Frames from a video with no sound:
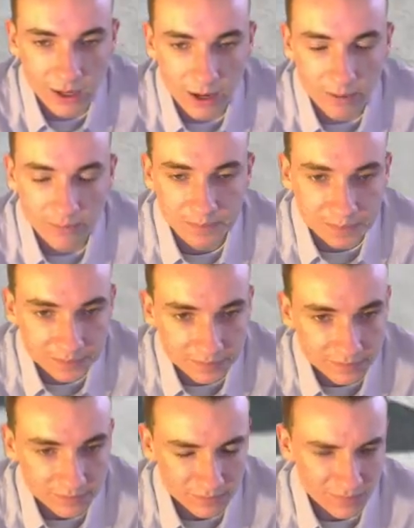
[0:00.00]
God,
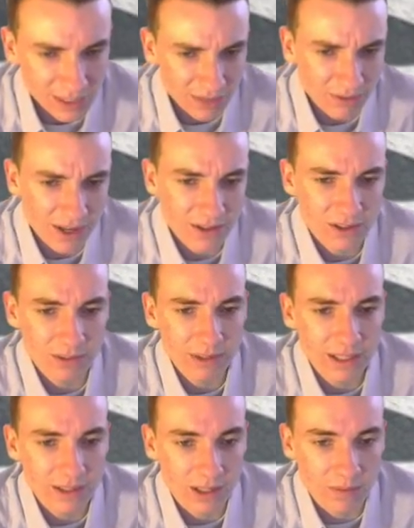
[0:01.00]
there's
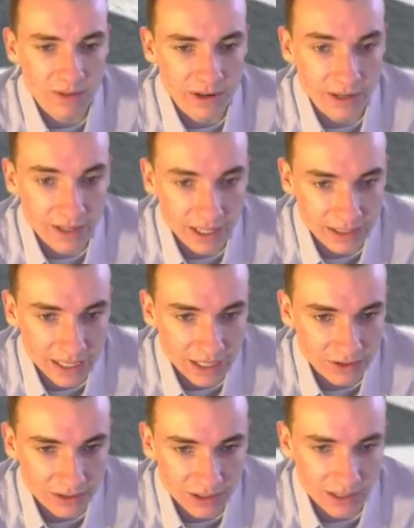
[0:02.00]
somebody in the community that's
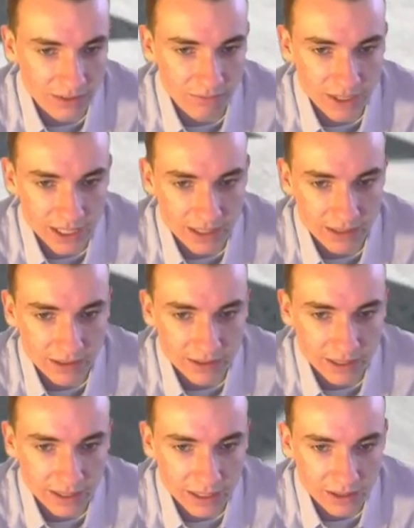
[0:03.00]
actually just like
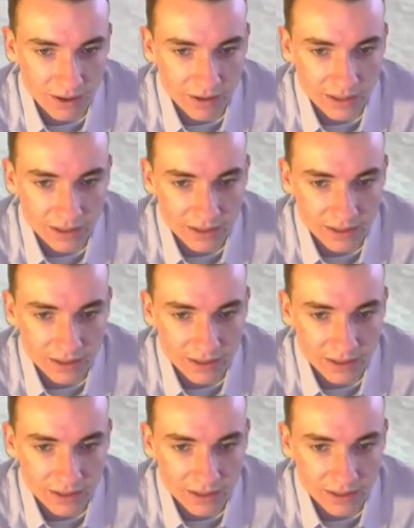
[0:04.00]
ridiculous. Like that's all he